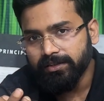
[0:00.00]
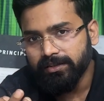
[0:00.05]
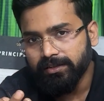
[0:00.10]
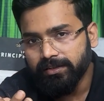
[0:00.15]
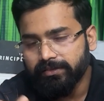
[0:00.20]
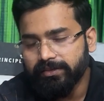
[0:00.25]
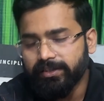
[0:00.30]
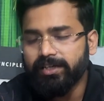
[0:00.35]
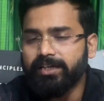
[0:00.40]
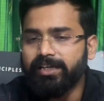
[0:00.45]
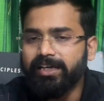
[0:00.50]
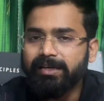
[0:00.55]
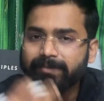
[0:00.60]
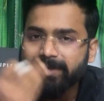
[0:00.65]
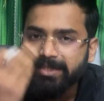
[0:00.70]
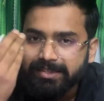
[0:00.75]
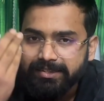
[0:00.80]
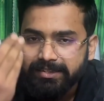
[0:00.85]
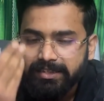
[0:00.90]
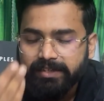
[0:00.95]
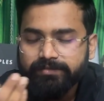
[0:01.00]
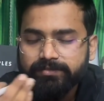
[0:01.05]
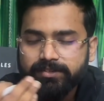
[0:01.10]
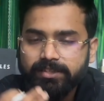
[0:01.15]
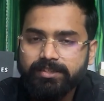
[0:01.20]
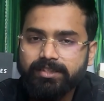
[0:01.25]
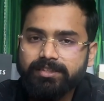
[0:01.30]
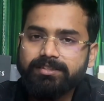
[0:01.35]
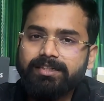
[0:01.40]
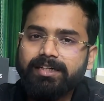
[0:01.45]
The name itself
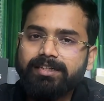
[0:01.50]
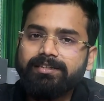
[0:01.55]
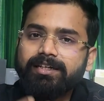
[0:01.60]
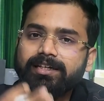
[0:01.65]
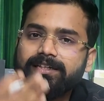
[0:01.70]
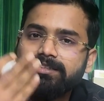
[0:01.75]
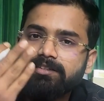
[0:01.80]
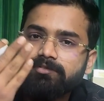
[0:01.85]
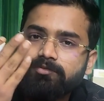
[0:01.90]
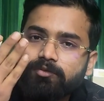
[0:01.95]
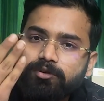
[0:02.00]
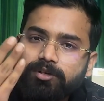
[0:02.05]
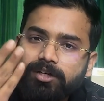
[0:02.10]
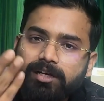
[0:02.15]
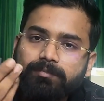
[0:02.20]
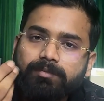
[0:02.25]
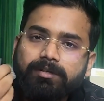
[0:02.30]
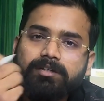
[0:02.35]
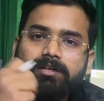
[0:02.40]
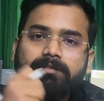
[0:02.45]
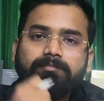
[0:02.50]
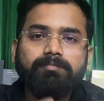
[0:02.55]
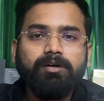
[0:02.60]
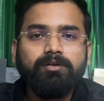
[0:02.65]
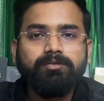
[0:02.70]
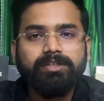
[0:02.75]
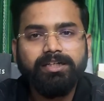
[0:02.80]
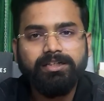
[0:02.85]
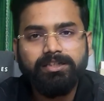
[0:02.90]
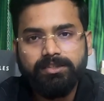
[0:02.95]
suggests that there is a 4 carbon
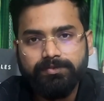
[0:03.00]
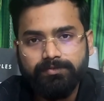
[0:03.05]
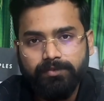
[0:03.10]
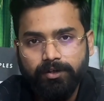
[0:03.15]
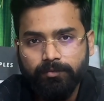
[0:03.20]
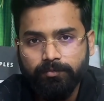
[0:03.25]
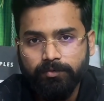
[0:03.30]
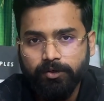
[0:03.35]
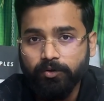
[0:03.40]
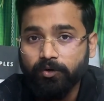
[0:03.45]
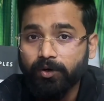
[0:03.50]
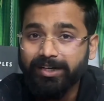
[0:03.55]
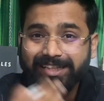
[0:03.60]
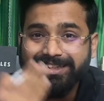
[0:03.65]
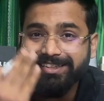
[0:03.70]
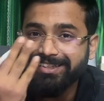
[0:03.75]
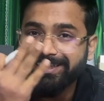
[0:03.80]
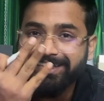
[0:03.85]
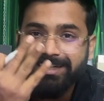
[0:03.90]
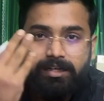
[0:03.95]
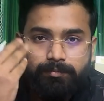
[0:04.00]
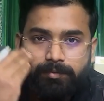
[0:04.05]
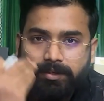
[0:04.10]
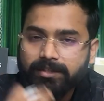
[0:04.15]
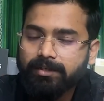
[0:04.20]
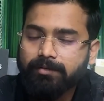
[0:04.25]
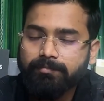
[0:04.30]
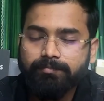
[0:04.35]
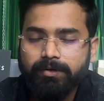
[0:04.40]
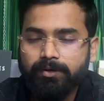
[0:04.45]
compound that is formed, not a 3 carbon
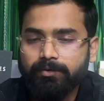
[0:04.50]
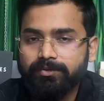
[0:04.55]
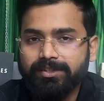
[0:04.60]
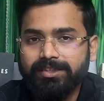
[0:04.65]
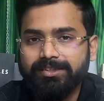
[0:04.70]
compound.